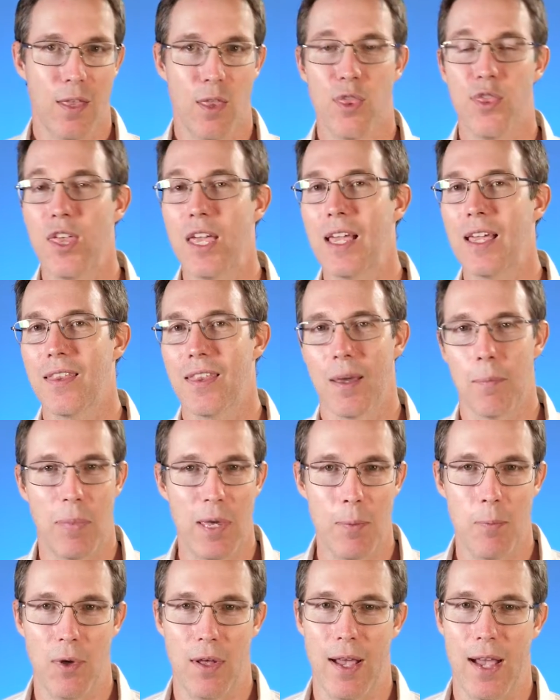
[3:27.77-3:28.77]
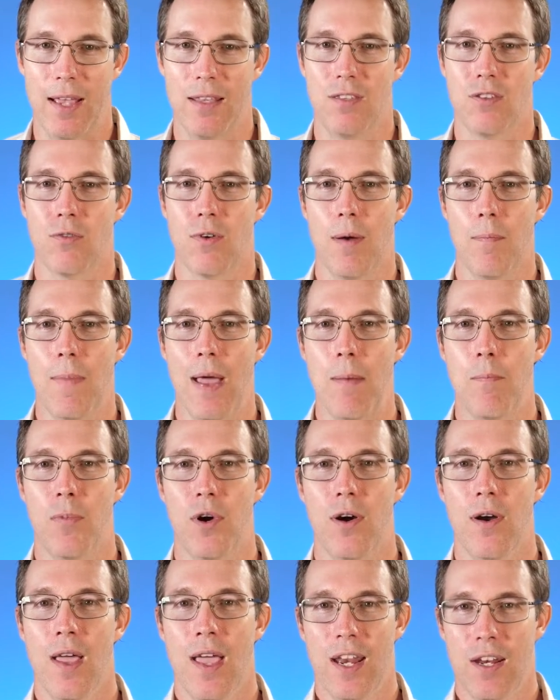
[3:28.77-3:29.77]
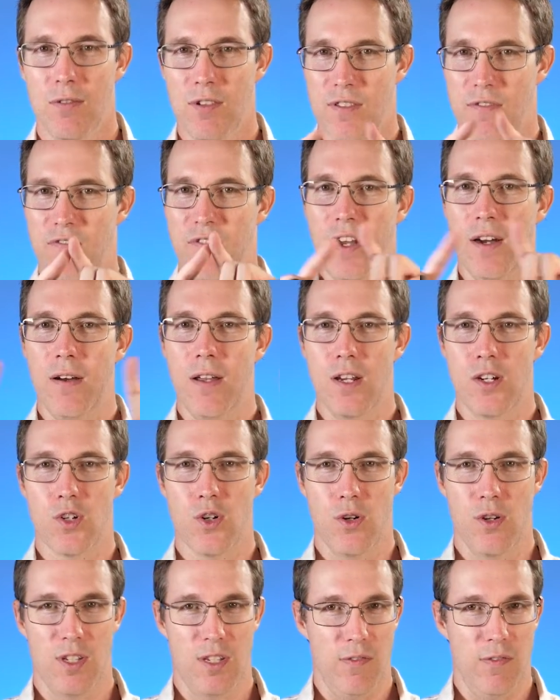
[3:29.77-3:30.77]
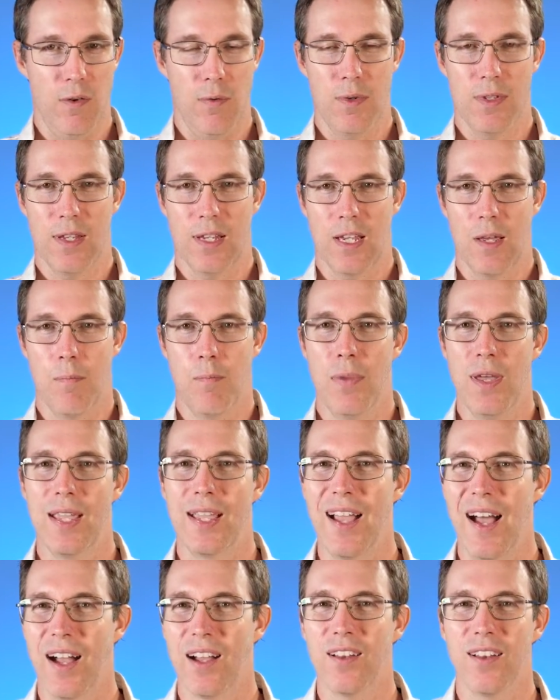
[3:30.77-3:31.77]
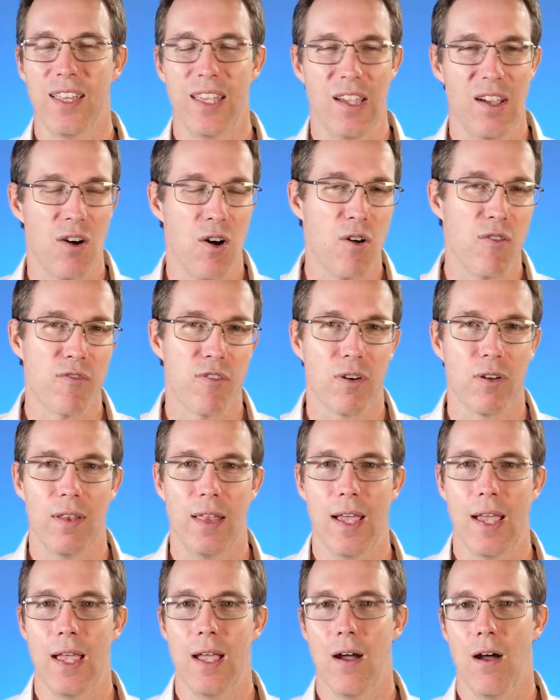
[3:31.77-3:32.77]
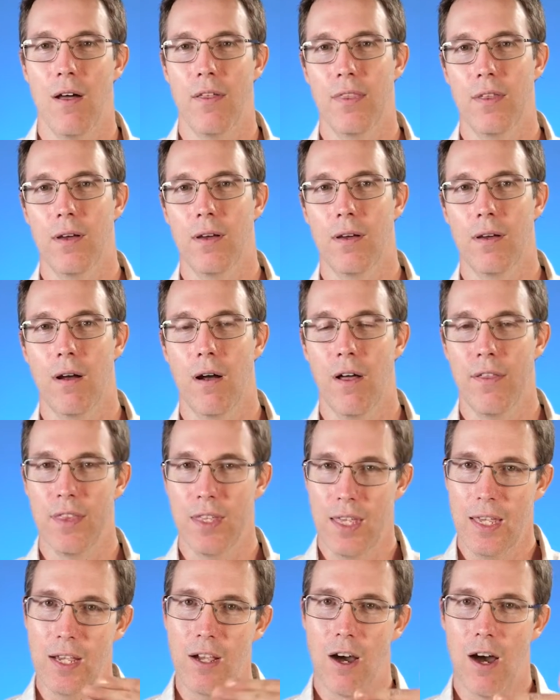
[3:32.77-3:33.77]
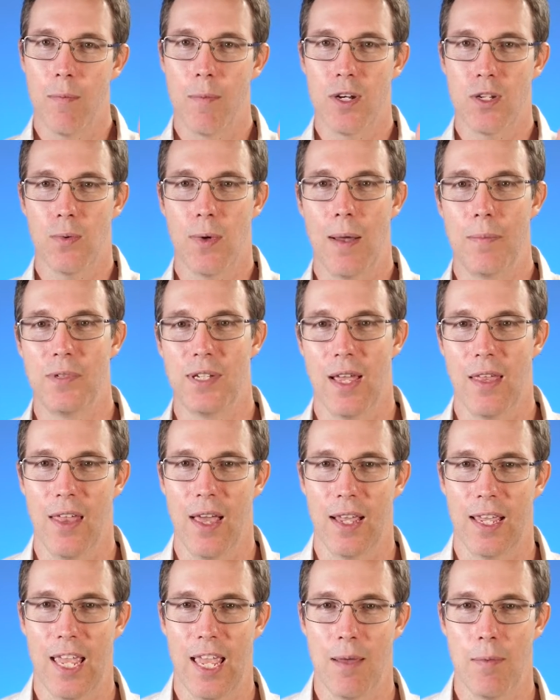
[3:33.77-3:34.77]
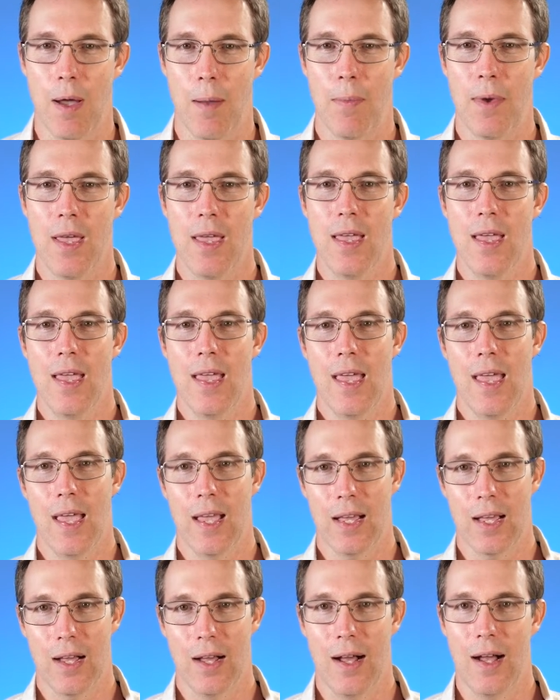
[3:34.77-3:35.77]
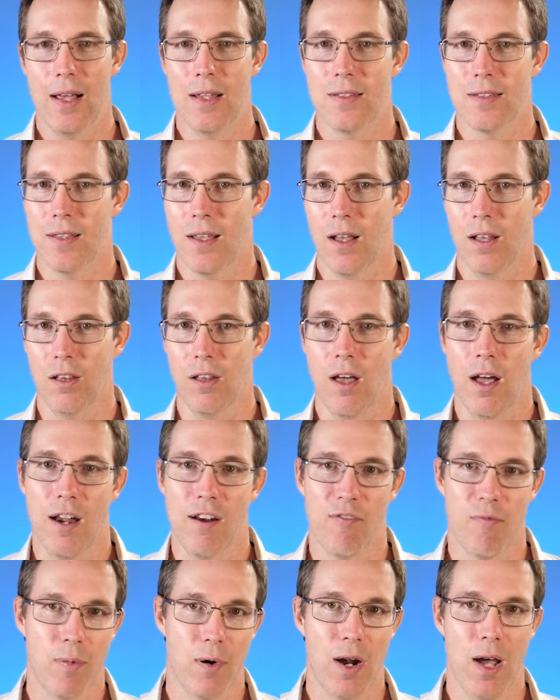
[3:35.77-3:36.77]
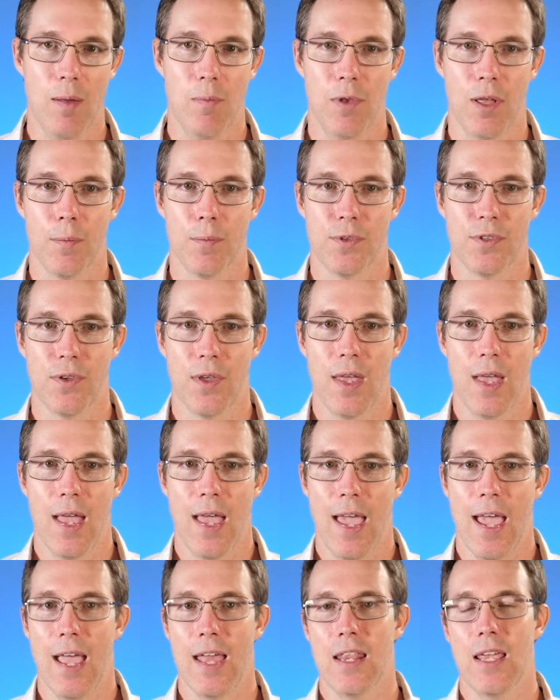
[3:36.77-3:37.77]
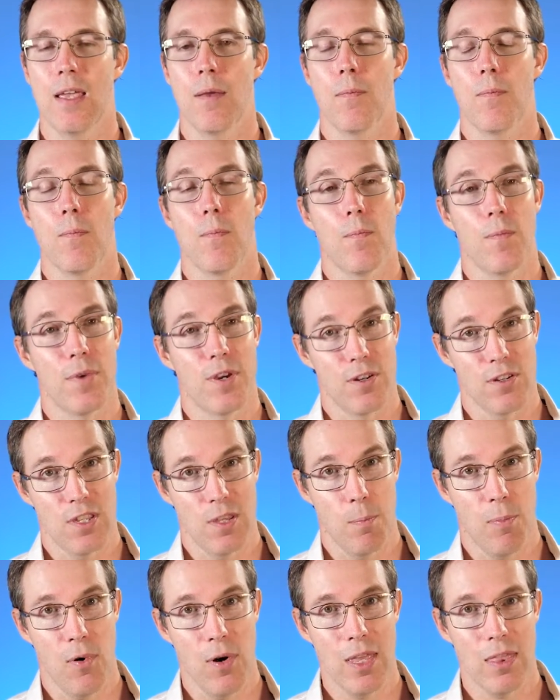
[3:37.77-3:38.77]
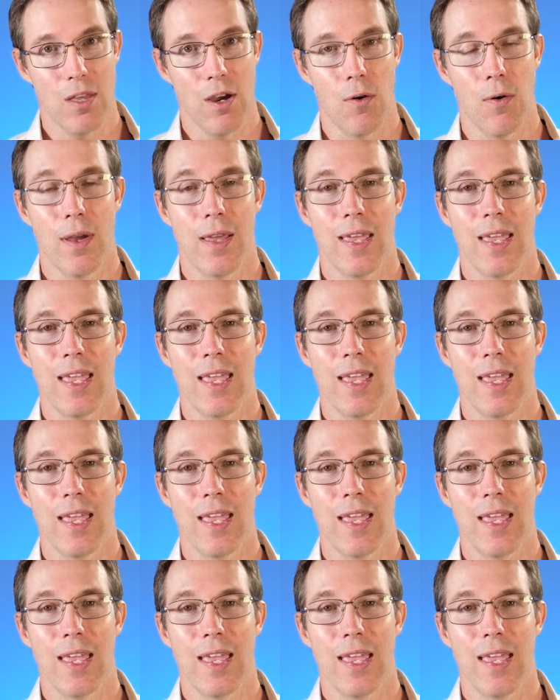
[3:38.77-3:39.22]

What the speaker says: thing that people had to remember. And it was very intrusive. It was like a big ugly overlay on the e-commerce website that came up. It caused a lot of problems. And here's the point though,